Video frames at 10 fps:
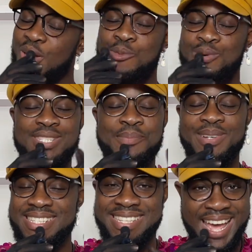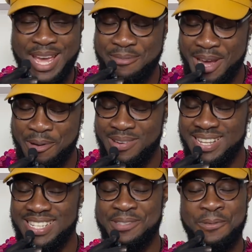once upon a time I
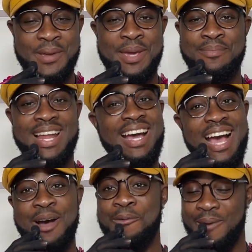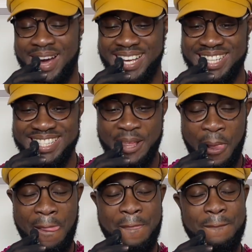was a black
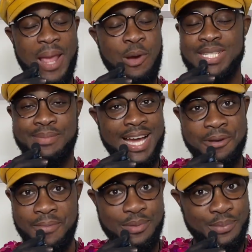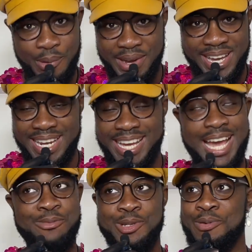and white boy. Like
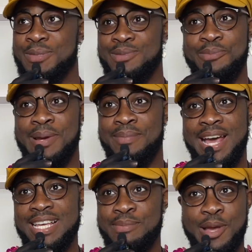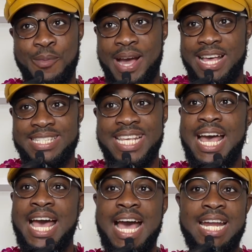I would always put on my blacks and my whites,
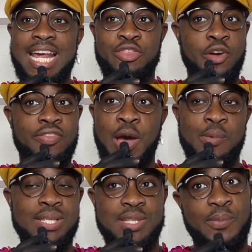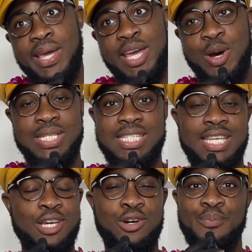and I thought that was the way
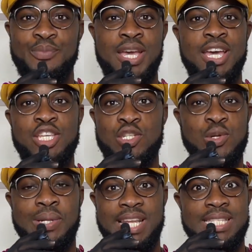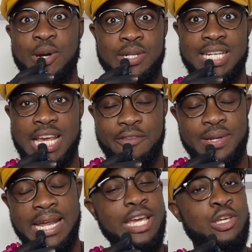until later on in life
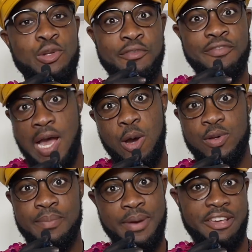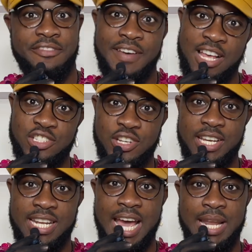when I found my
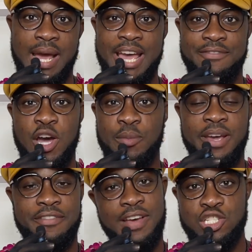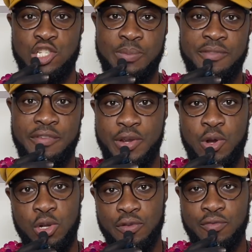fashion, and I found my fashion to be very
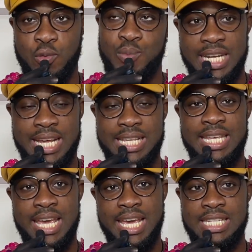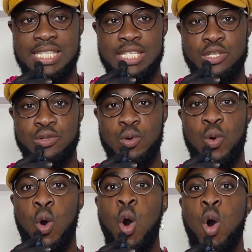colorful, and I tend
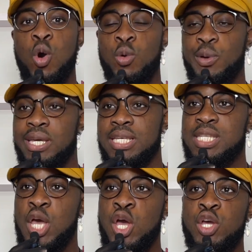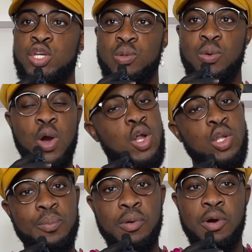to always
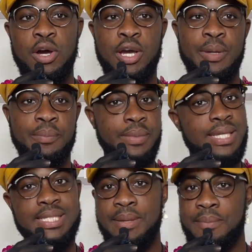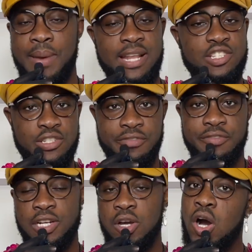color block, mix and match
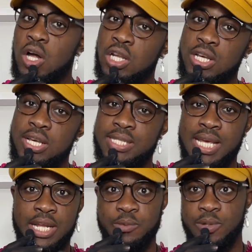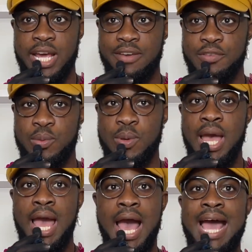different colors and what have you.
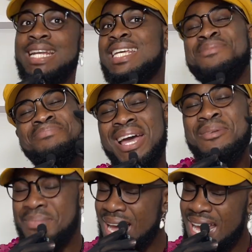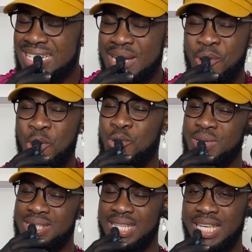And in my mind I'm
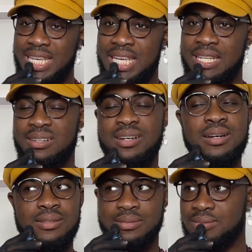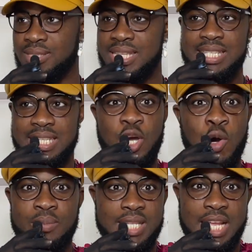always thinking, oh, since it
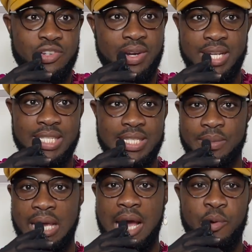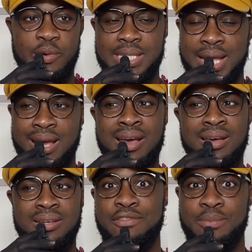comes naturally to me, I'm always like,
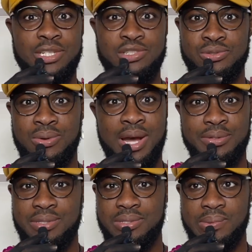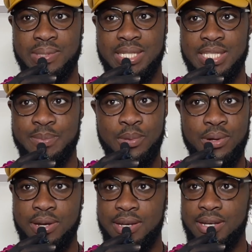everybody should know how to do this.
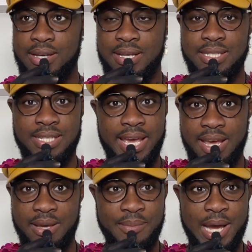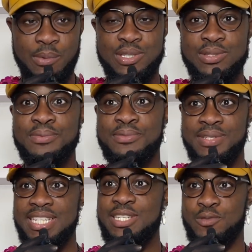But damn, I was
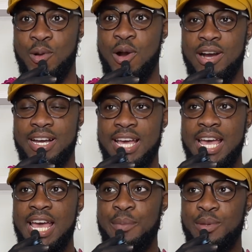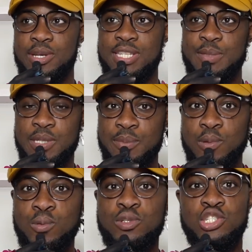really wrong, because
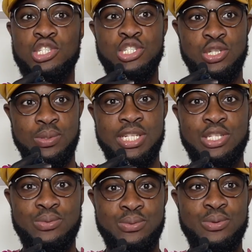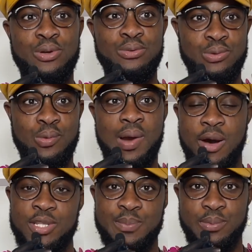people genuinely do not know
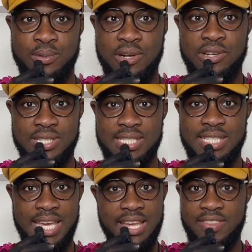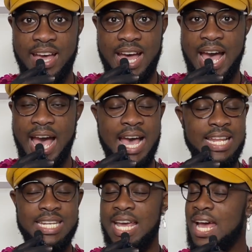how to put colors together, and